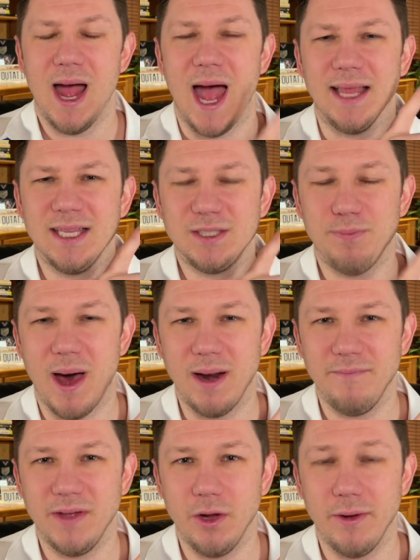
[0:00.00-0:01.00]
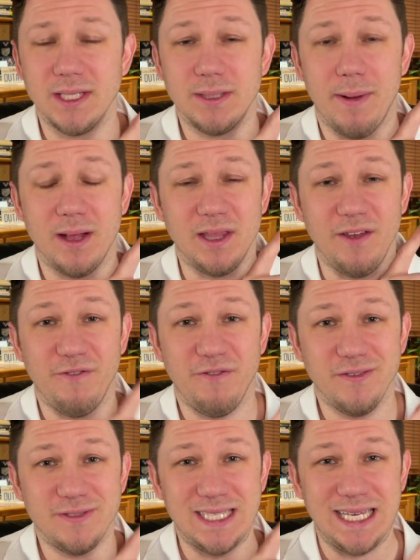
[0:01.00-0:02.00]
And this bottom video is about the
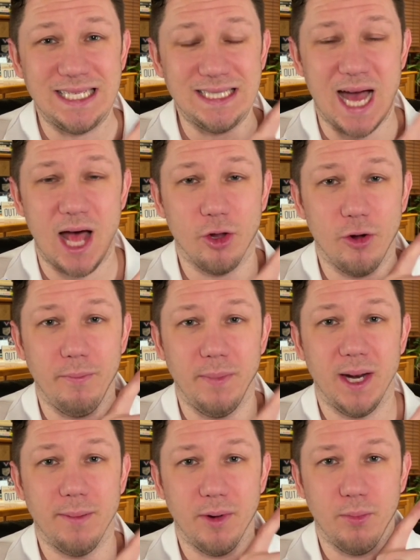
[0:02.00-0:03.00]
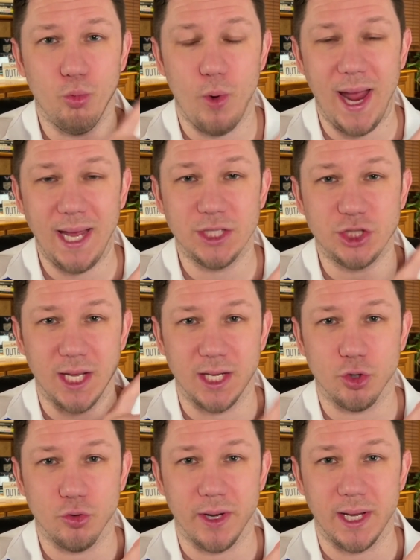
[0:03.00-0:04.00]
$15 minimum wage
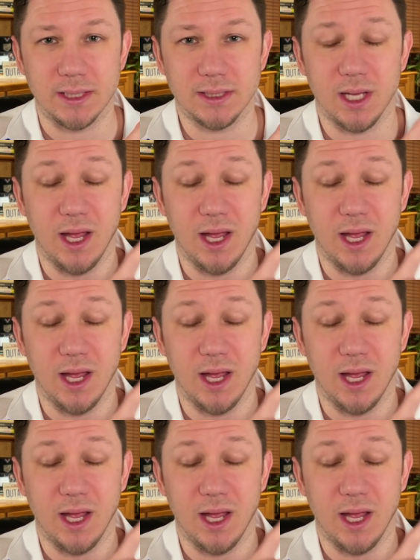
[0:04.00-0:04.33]
increase.